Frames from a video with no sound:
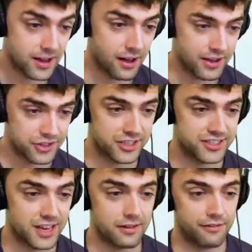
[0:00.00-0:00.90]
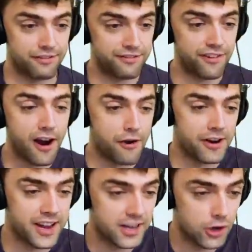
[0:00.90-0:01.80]
as you can see,
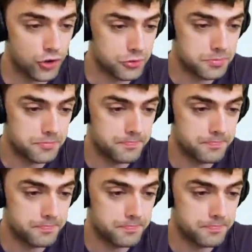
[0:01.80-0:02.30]
firing in lube.